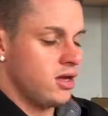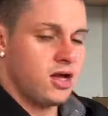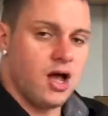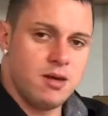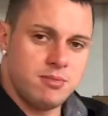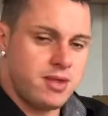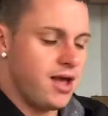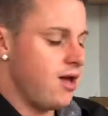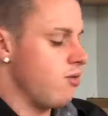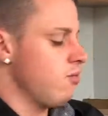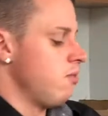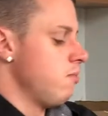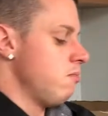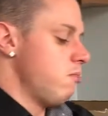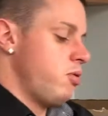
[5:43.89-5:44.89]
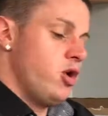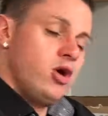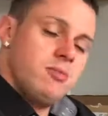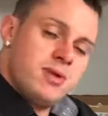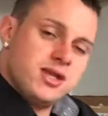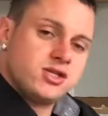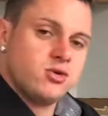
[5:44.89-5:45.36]
cut them down, put
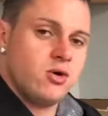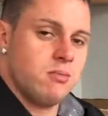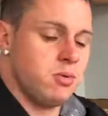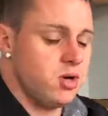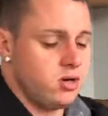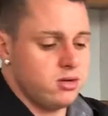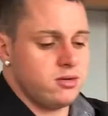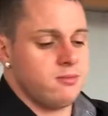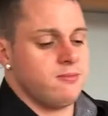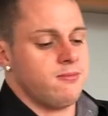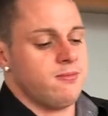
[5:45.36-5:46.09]
them into a book,